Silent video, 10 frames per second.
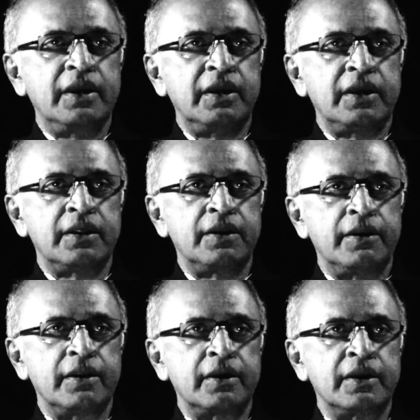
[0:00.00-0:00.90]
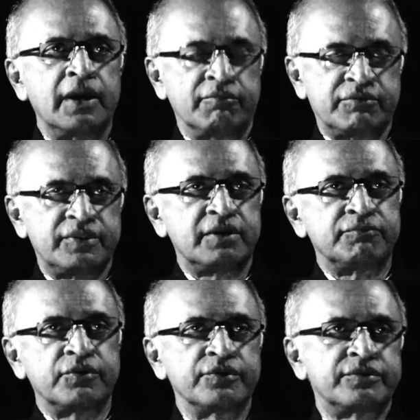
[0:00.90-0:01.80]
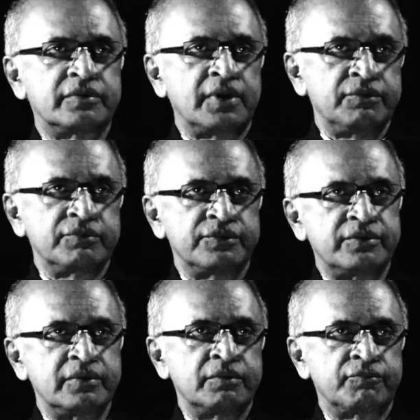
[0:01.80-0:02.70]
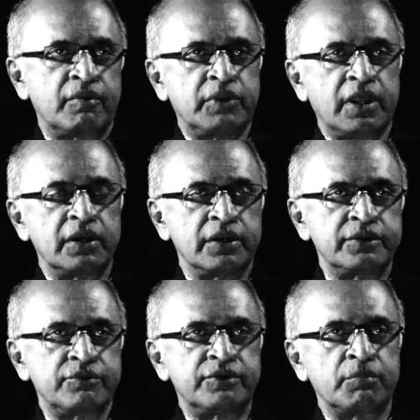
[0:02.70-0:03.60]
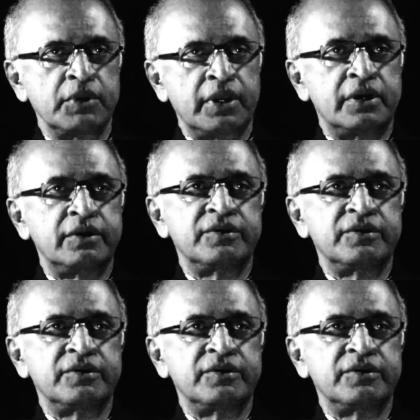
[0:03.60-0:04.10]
And after that, of course, I was from Kerala to Tamil Nadu.